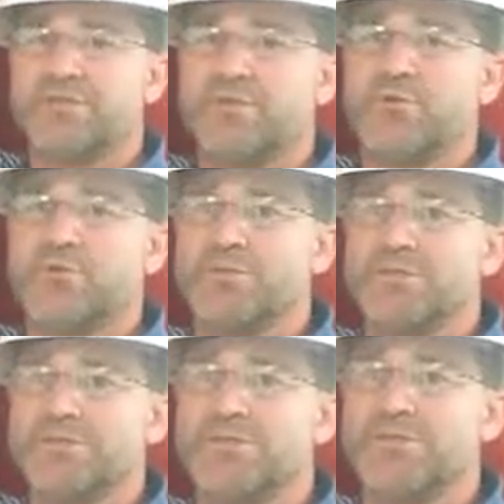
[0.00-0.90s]
this room
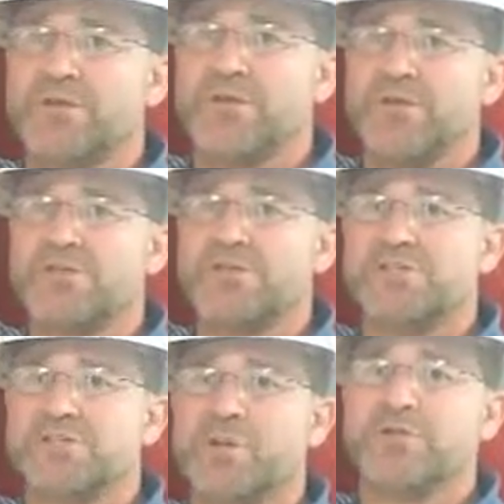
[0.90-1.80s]
has
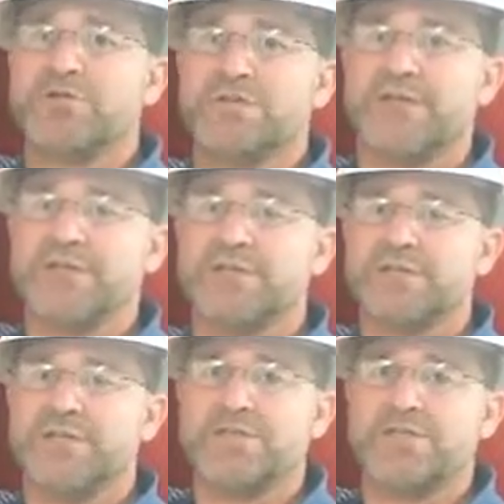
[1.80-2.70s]
smoke
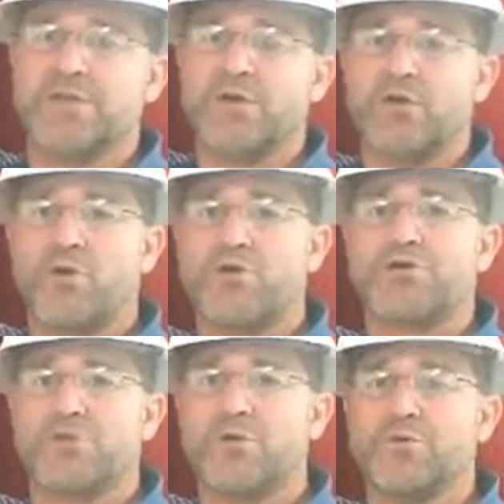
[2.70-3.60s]
detection that is on a
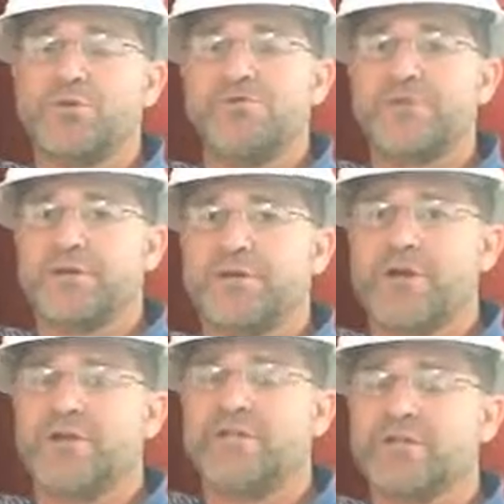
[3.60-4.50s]
cross-zone
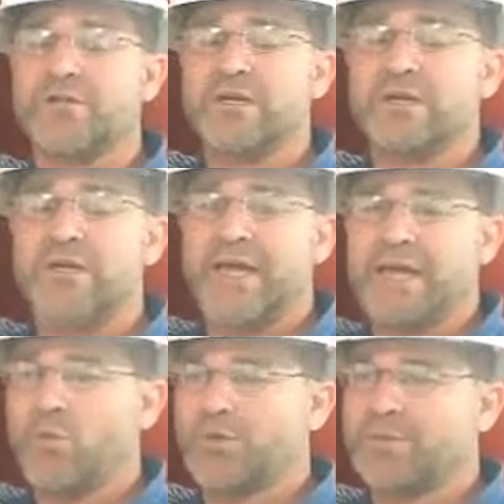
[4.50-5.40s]
configuration.
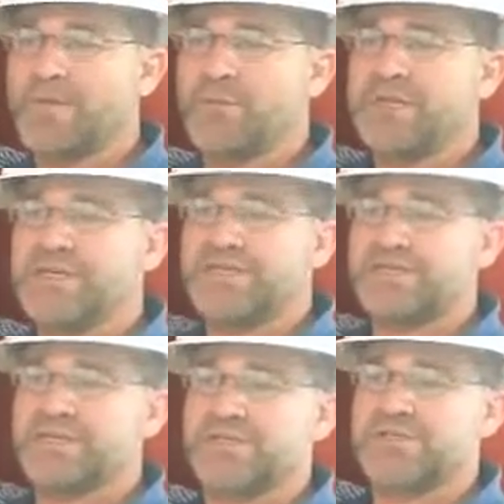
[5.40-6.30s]
And what that means
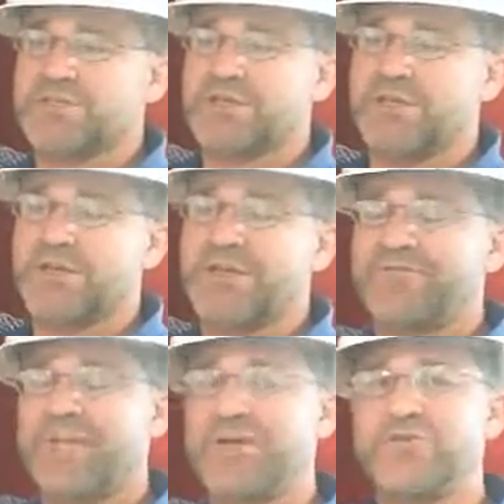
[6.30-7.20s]
is that you
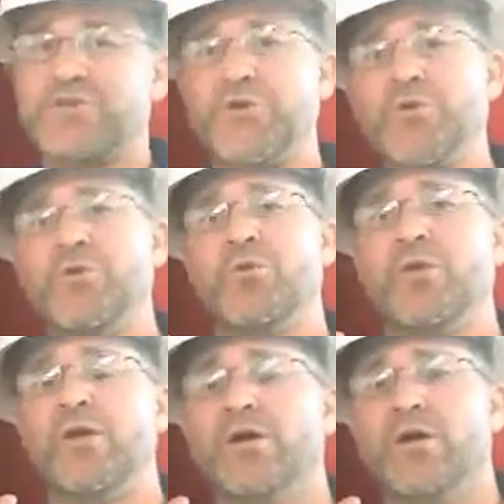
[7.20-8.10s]
have to have two
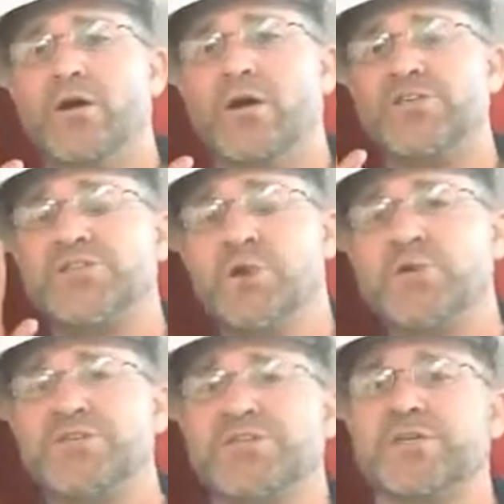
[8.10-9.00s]

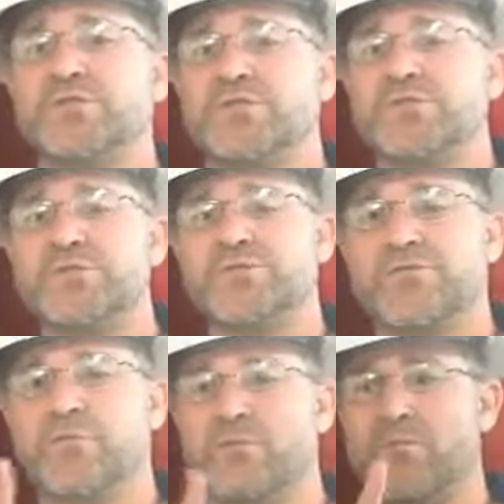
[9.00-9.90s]
smoke signals
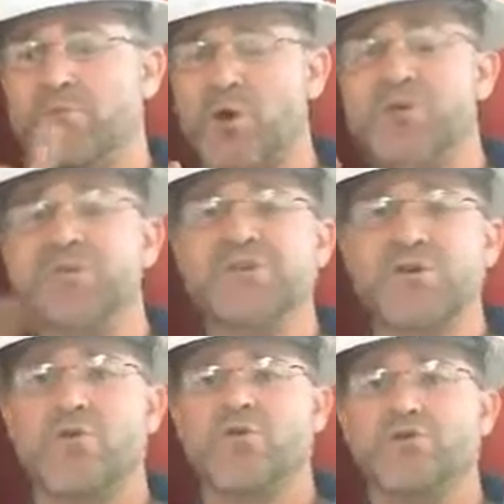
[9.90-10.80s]
from both
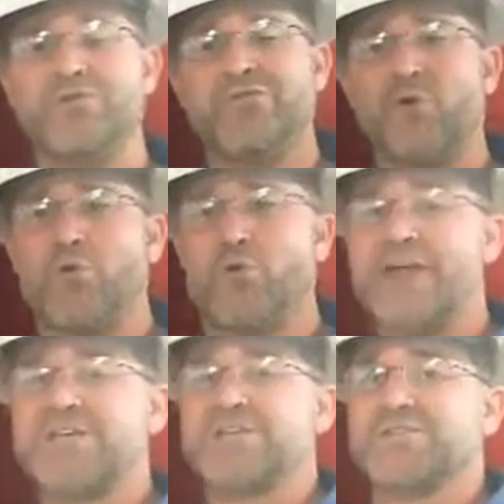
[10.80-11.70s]
zones before we
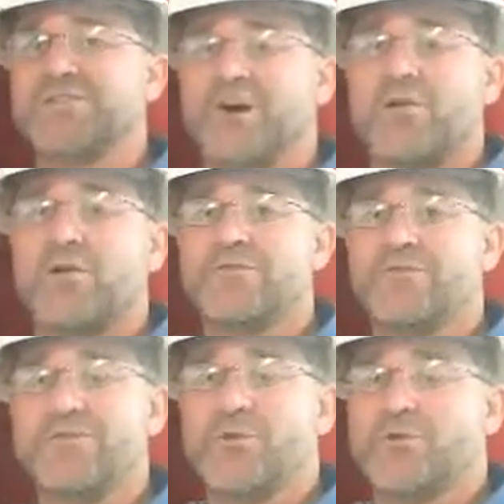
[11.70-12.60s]
actually fire off a
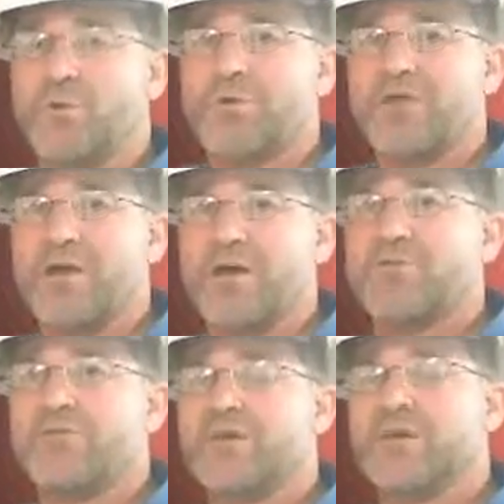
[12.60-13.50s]
solenoid
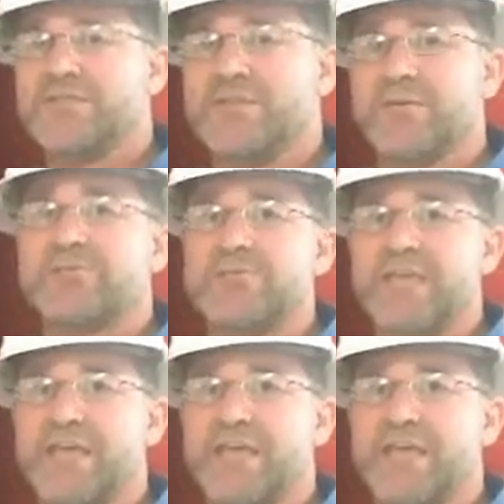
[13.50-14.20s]
valve to empty the